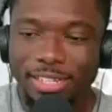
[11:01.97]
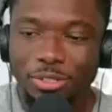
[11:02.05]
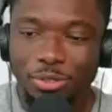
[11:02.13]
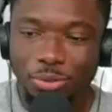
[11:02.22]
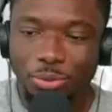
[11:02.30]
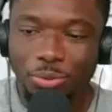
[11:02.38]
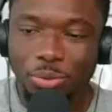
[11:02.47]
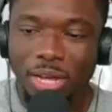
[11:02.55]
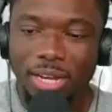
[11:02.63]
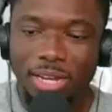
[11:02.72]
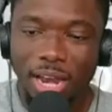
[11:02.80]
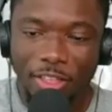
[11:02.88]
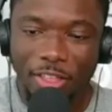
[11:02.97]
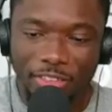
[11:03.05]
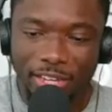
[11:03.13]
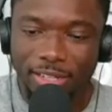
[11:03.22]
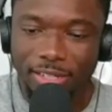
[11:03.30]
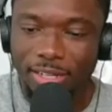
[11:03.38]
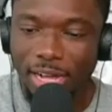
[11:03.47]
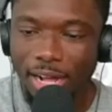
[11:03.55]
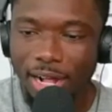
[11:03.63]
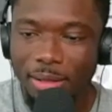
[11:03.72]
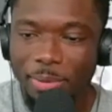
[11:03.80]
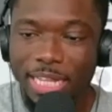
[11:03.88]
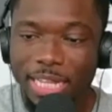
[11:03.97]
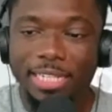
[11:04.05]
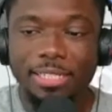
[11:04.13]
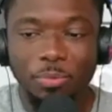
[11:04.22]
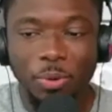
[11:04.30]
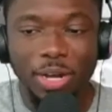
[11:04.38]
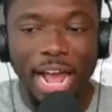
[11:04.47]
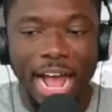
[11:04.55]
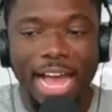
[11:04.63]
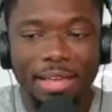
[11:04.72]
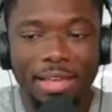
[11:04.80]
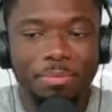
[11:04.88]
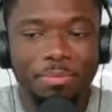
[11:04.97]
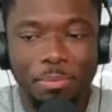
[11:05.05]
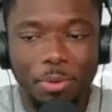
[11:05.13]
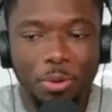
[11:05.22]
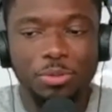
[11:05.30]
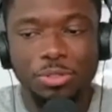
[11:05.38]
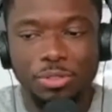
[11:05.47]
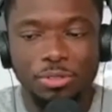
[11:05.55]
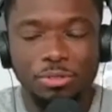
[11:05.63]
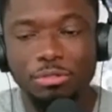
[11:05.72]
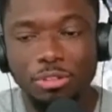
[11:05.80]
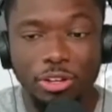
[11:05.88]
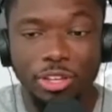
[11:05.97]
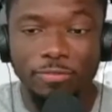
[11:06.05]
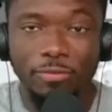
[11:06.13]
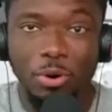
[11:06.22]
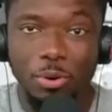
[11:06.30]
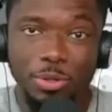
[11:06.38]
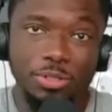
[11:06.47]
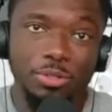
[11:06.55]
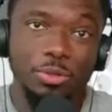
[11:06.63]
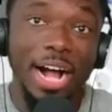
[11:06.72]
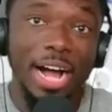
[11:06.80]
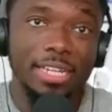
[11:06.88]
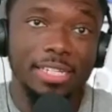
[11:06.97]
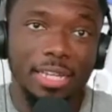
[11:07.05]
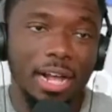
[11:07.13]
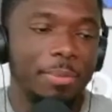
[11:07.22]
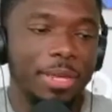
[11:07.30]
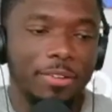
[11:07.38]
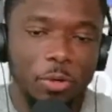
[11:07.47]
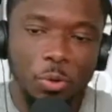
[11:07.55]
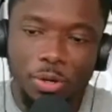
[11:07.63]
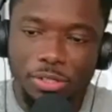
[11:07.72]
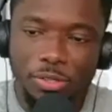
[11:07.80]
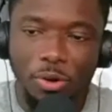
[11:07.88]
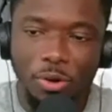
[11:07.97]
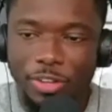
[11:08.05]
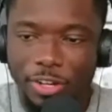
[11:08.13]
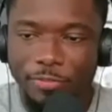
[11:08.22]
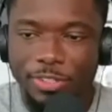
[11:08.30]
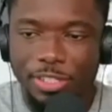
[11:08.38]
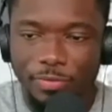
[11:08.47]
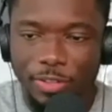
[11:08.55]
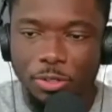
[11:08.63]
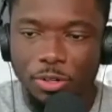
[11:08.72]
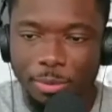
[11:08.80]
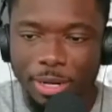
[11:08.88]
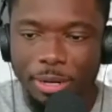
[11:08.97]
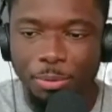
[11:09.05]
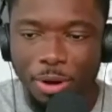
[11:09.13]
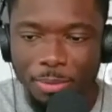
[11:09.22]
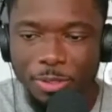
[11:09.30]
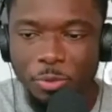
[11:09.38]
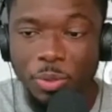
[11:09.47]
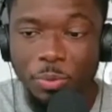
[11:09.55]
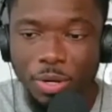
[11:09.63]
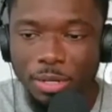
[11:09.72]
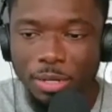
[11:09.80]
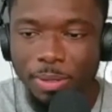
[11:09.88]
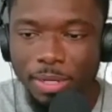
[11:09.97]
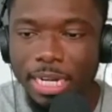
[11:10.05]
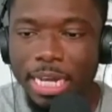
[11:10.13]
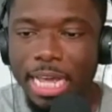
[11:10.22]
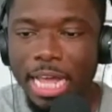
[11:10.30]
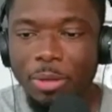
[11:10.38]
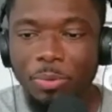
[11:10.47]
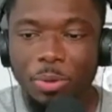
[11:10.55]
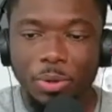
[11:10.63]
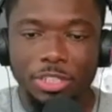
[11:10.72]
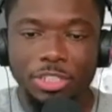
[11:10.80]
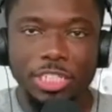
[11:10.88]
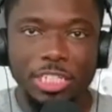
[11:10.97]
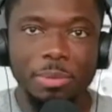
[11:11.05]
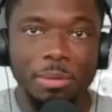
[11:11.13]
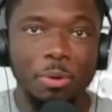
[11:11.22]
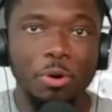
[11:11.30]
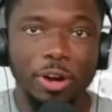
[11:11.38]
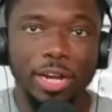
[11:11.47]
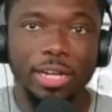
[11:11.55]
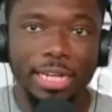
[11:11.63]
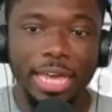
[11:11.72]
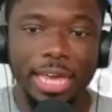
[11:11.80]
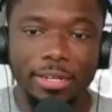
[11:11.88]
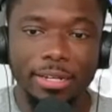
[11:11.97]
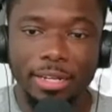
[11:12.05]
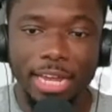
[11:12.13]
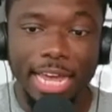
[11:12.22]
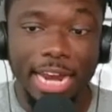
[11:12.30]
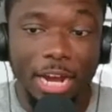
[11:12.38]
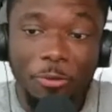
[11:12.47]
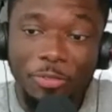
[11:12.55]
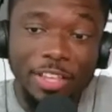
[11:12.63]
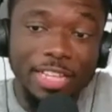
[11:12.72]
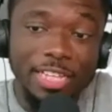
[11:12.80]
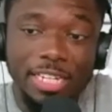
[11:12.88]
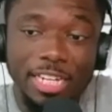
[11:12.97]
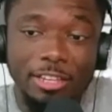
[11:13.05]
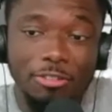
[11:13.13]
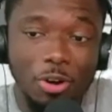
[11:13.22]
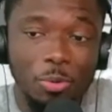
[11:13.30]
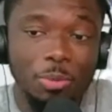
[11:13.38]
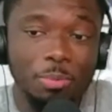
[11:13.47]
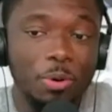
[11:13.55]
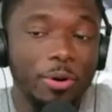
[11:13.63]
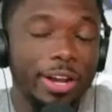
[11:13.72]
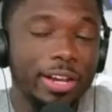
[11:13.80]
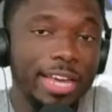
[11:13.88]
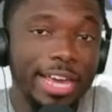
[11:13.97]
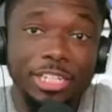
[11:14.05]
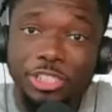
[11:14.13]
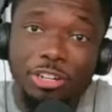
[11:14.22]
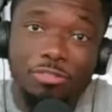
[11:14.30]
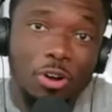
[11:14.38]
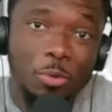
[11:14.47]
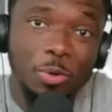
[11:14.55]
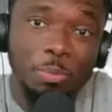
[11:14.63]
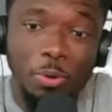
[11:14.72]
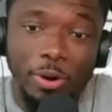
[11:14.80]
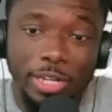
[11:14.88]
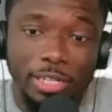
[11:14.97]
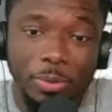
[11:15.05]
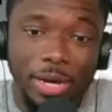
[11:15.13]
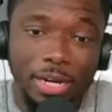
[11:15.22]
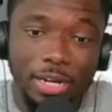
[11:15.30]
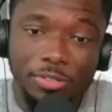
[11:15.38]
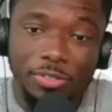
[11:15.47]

to nothing. Um, nothing. I'm most looking forward to, honestly. I mean, of course, yeah, stuff they talked about and promised we want, but we want shit to be boring again. And I don't think there's anything wrong with boring. Ain't shit wrong with boring in the White House.